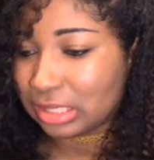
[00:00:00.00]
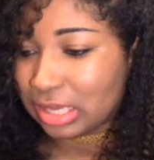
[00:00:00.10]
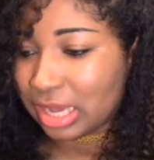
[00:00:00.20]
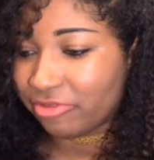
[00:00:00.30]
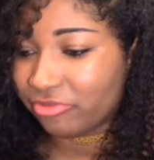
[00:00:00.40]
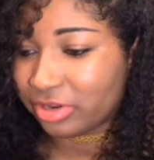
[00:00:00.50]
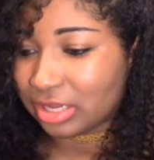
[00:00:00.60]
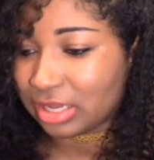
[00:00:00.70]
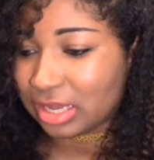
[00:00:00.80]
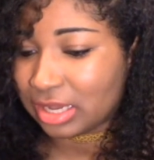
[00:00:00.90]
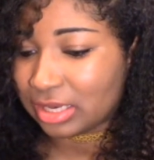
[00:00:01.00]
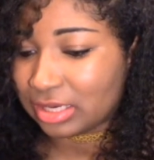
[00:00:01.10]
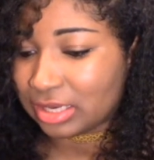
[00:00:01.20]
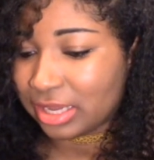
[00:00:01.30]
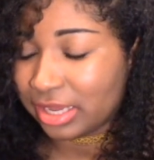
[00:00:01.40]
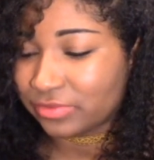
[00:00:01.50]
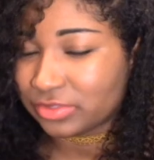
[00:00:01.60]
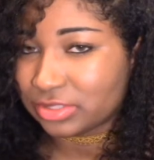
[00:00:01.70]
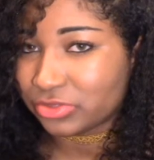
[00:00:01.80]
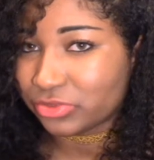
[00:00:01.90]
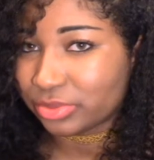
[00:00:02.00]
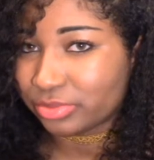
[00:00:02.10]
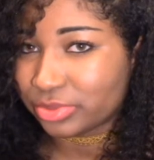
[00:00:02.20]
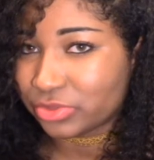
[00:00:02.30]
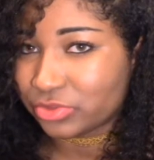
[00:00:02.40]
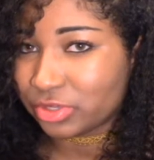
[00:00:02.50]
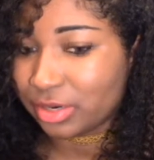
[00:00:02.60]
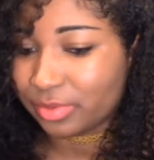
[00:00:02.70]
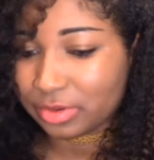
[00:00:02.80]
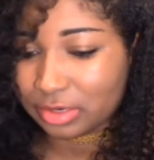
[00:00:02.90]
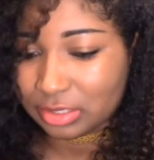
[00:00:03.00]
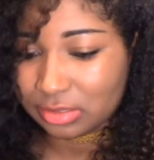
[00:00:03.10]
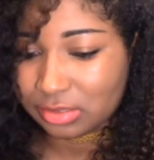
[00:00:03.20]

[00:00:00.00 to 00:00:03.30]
I forgot I have to do the blow dry part.